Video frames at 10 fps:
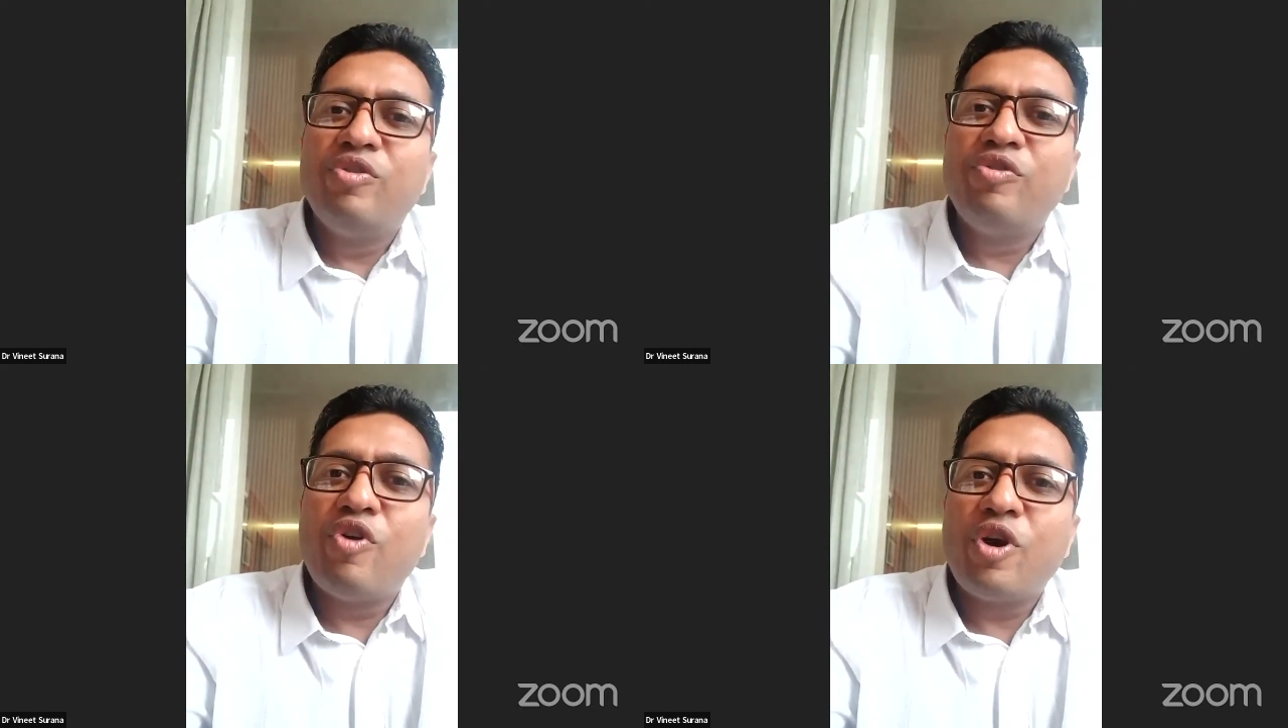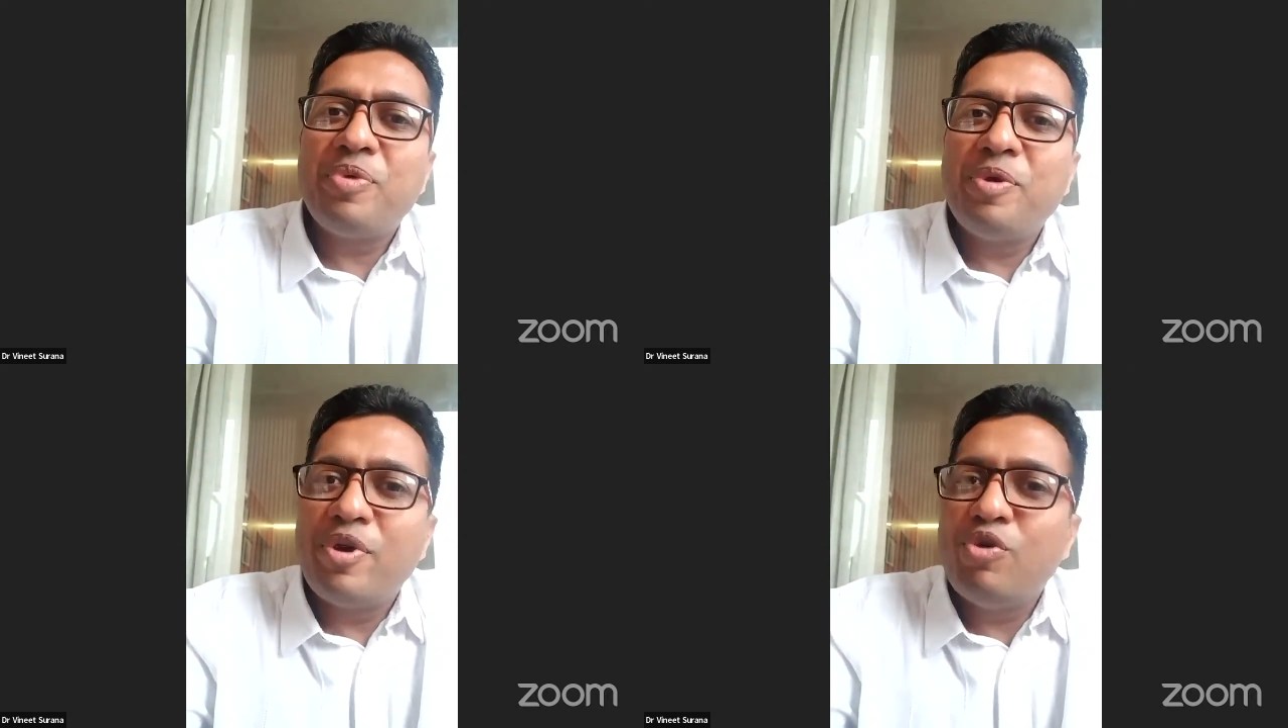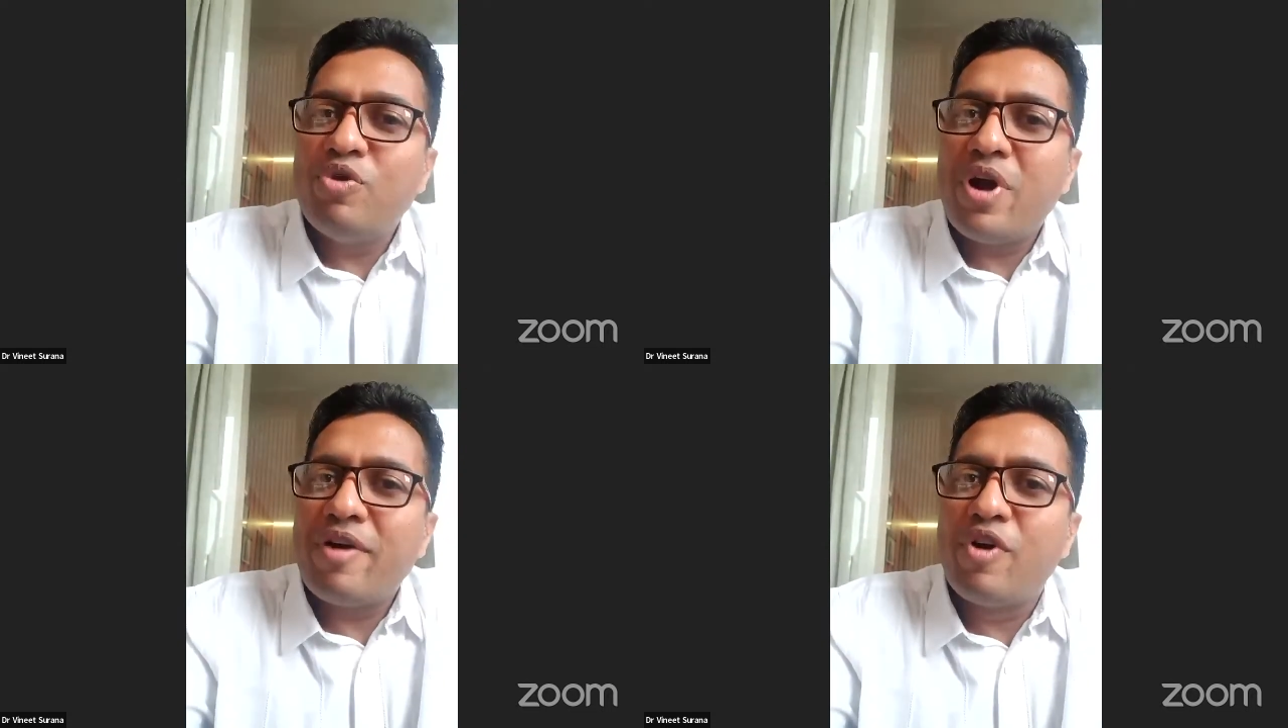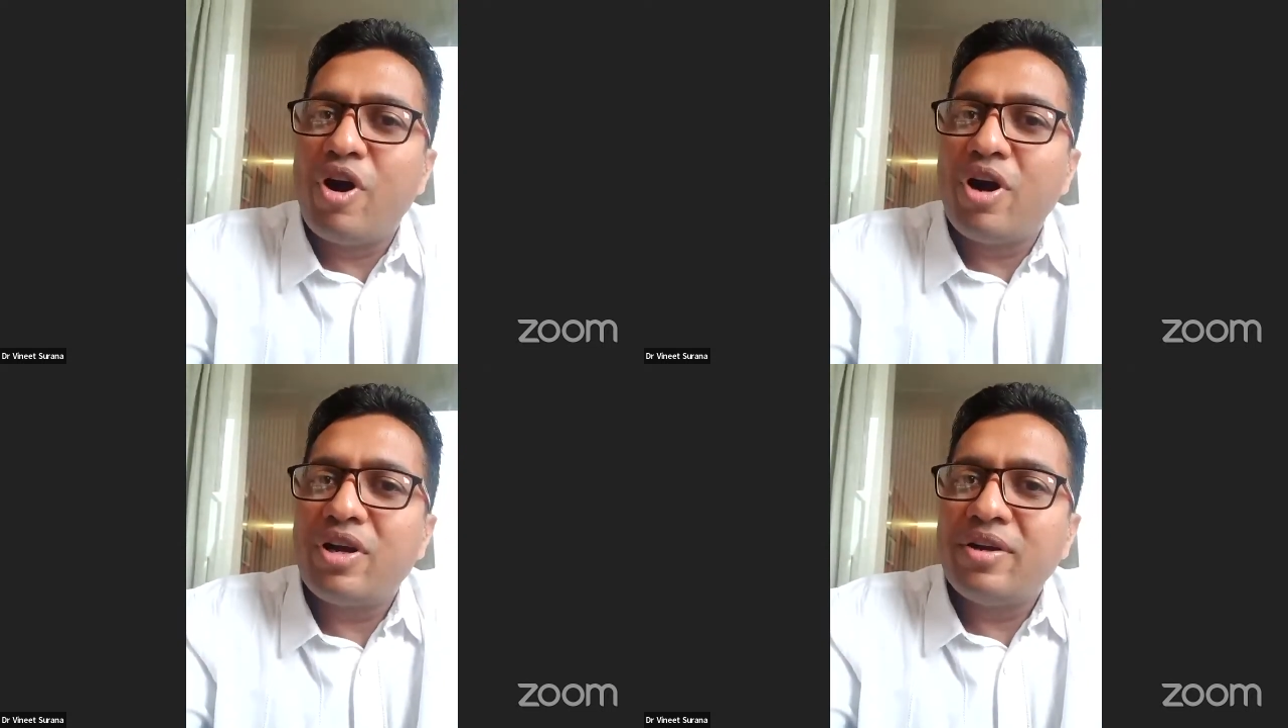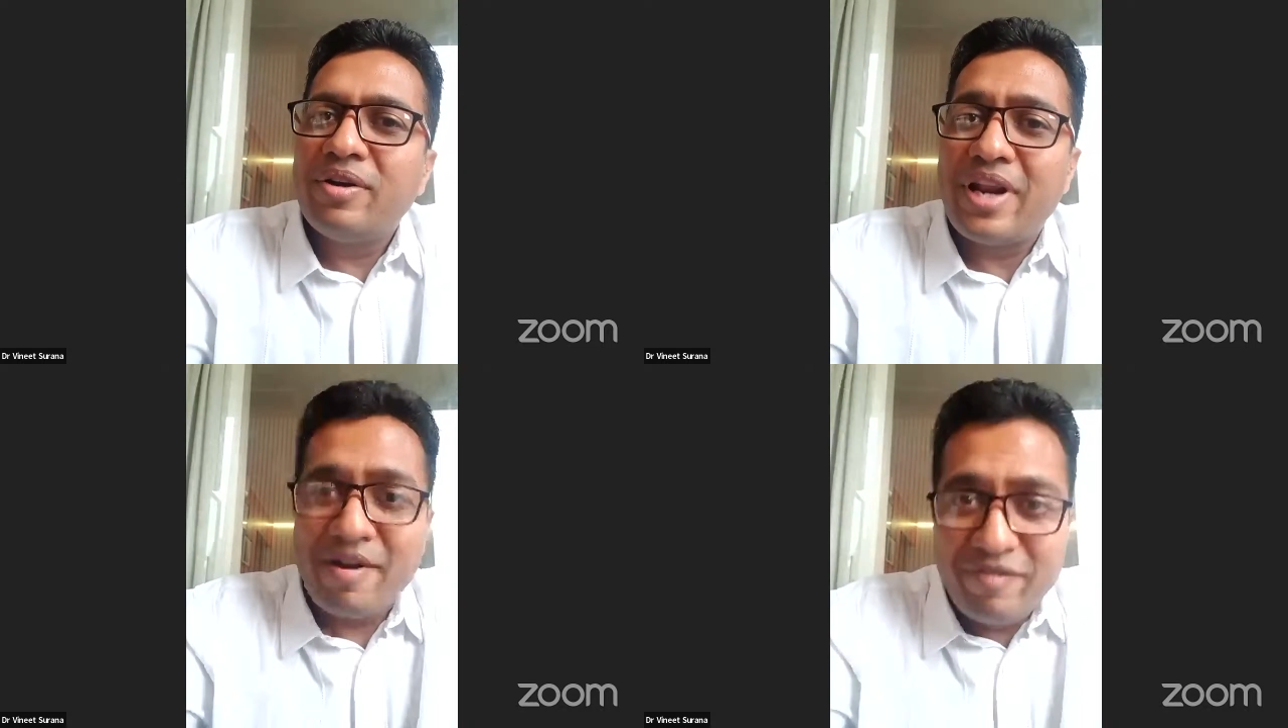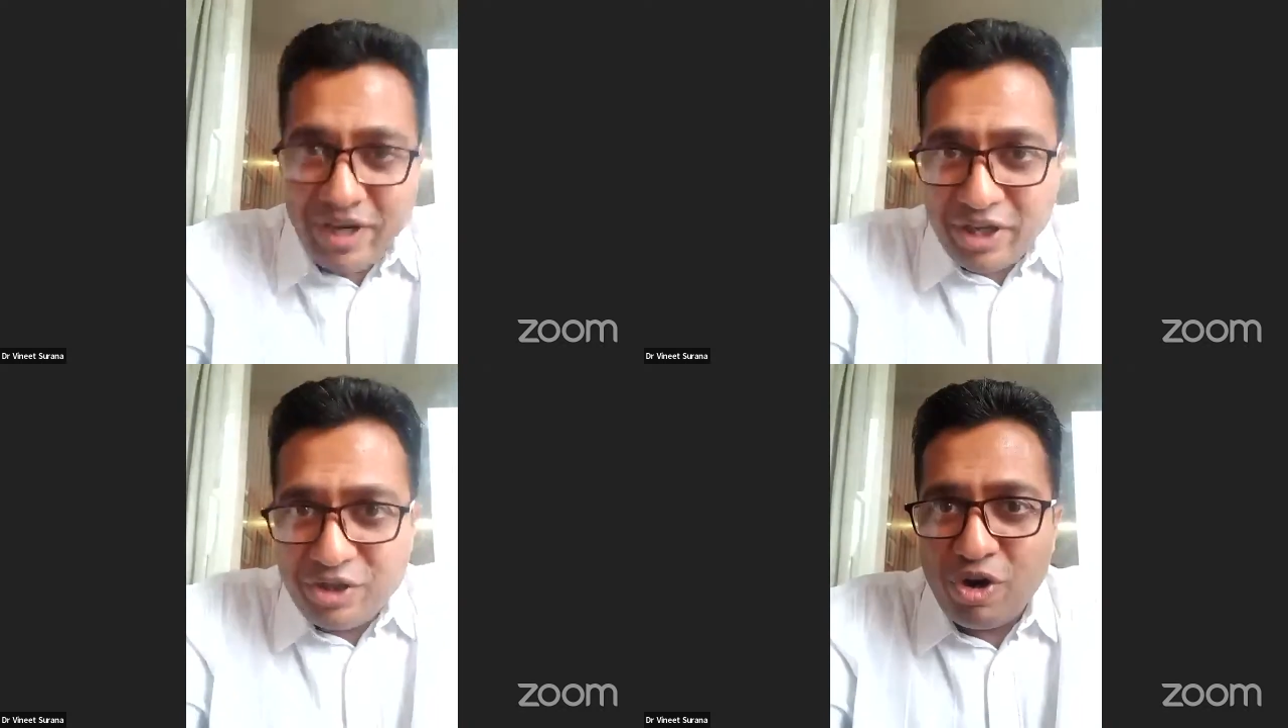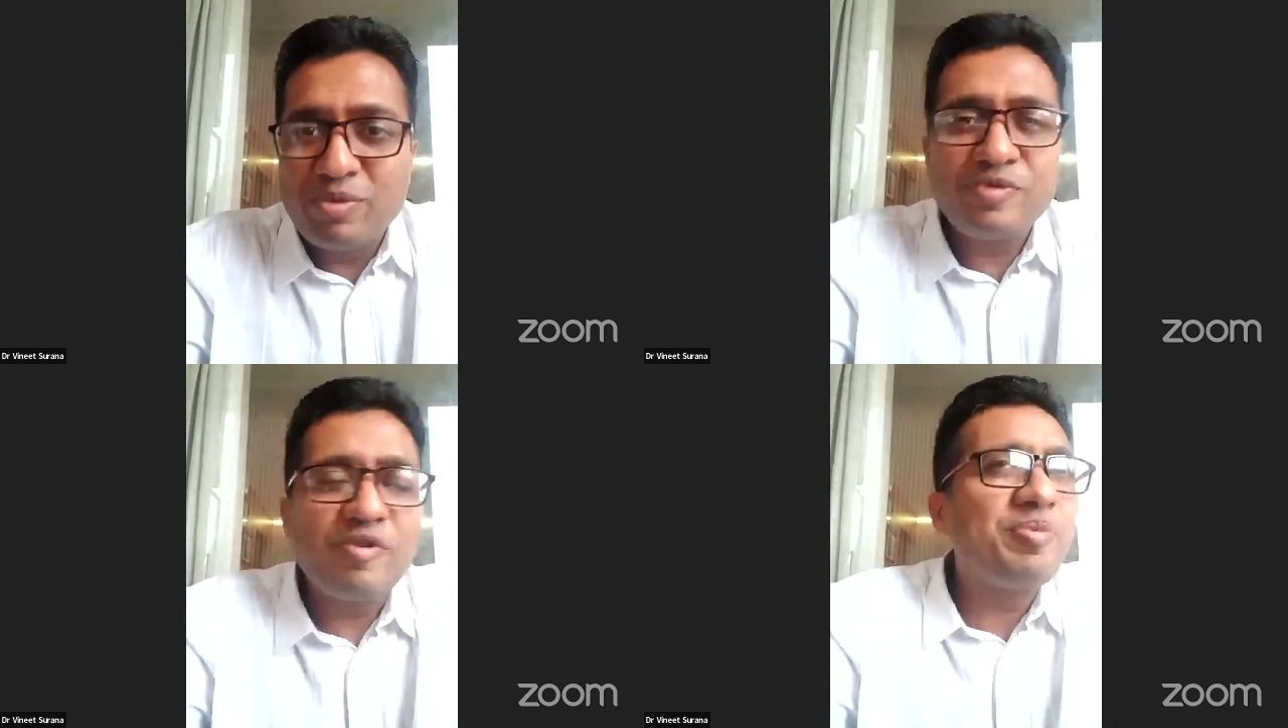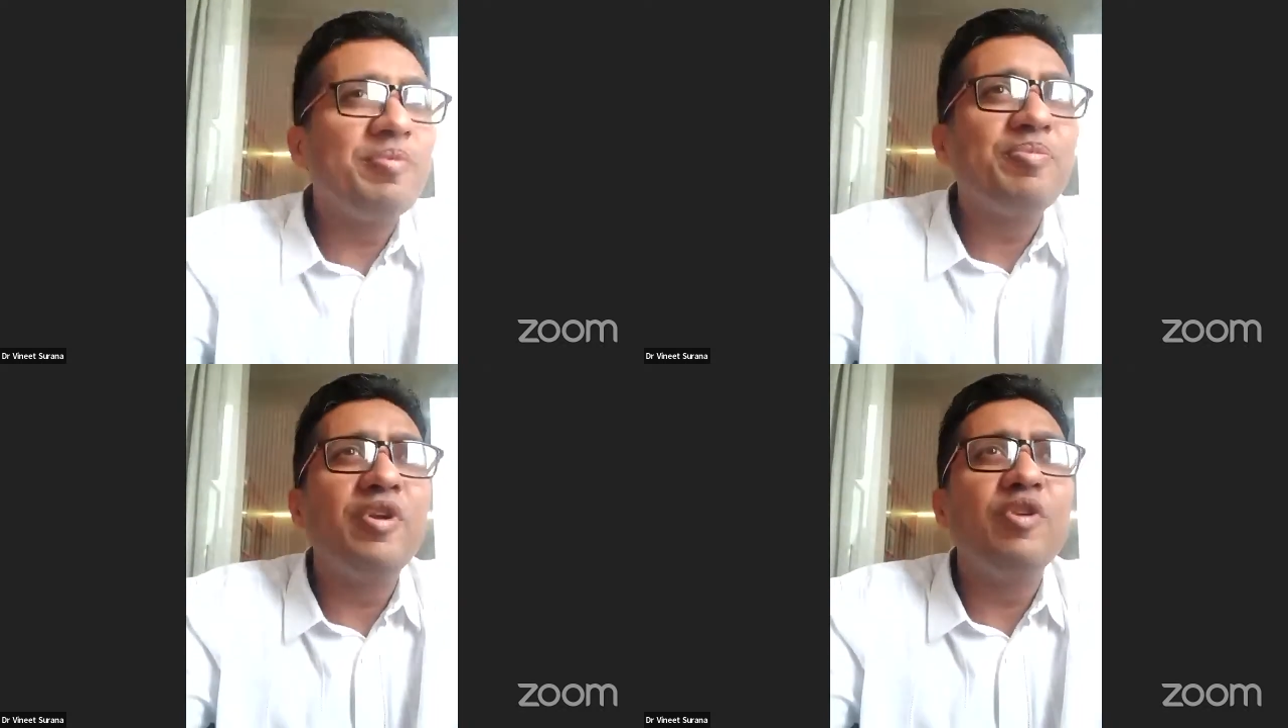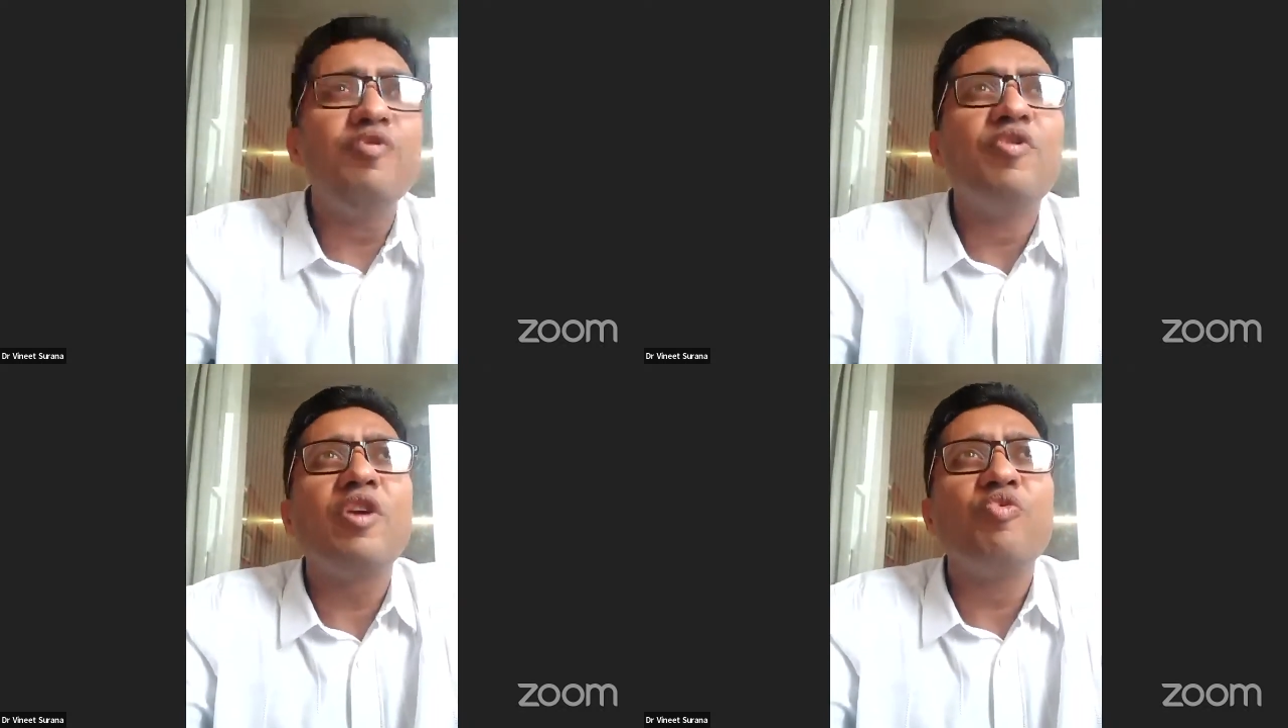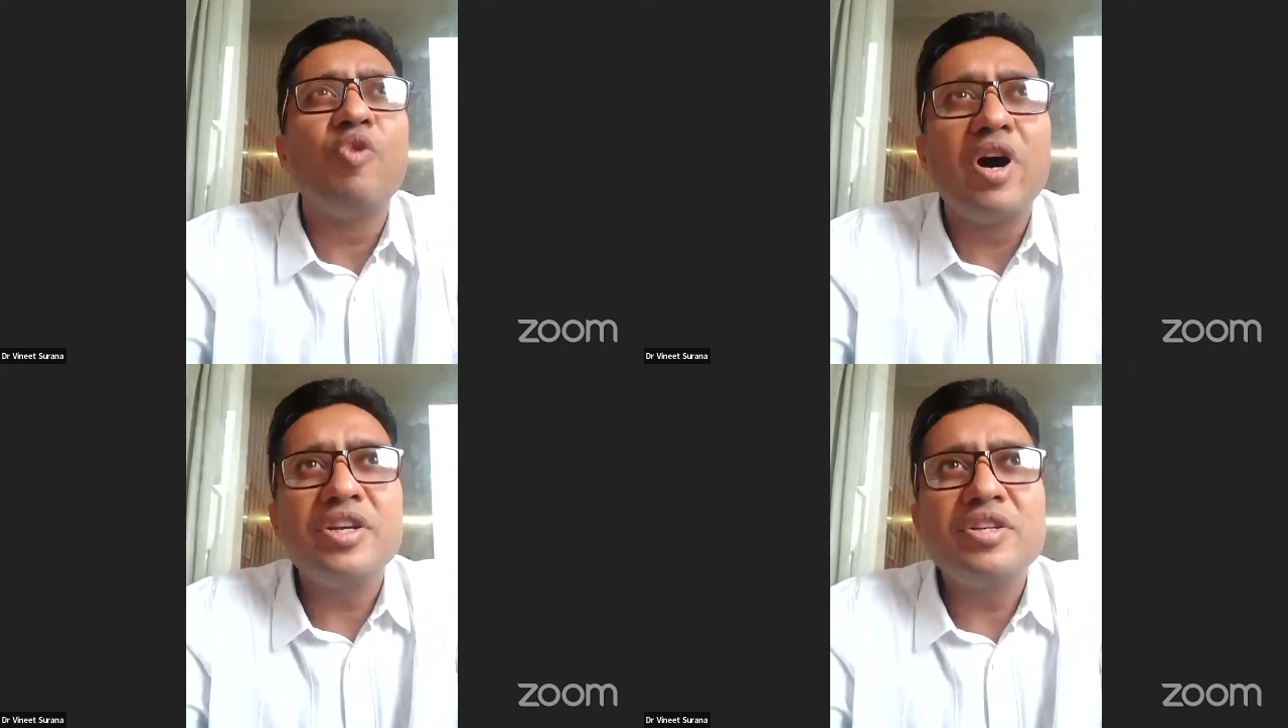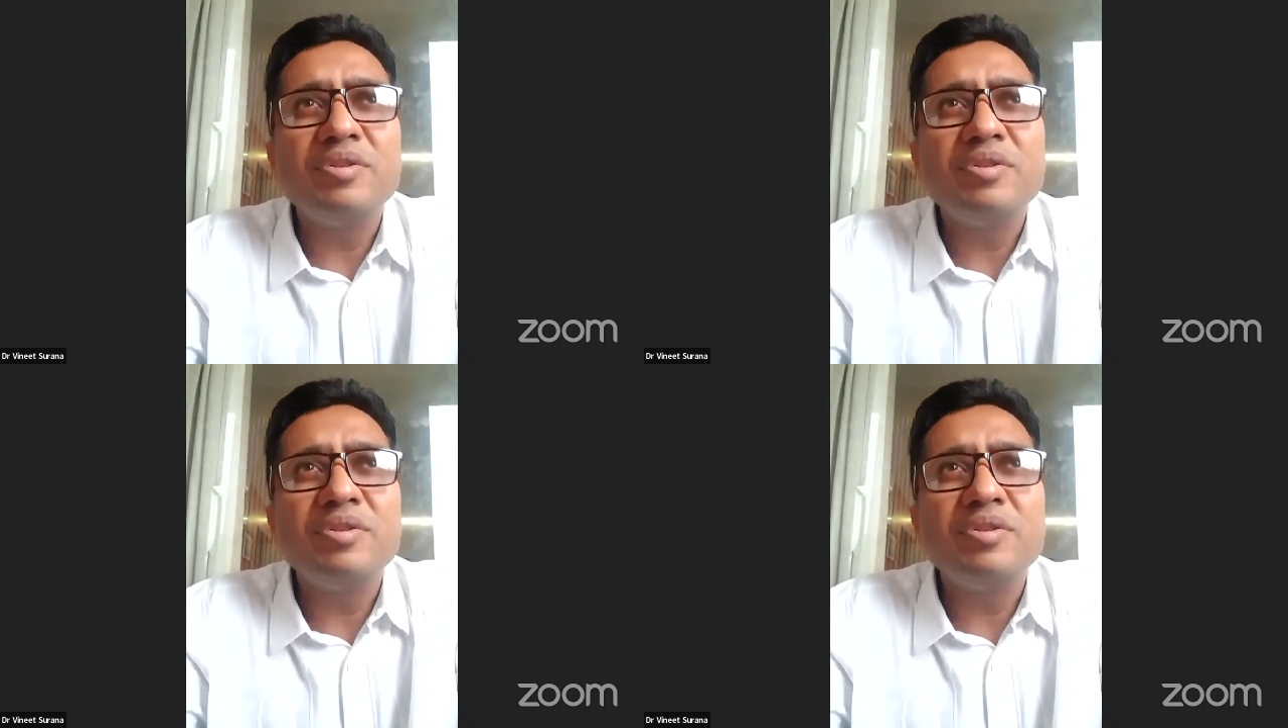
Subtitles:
for people who have got traveling jobs, for people who've got work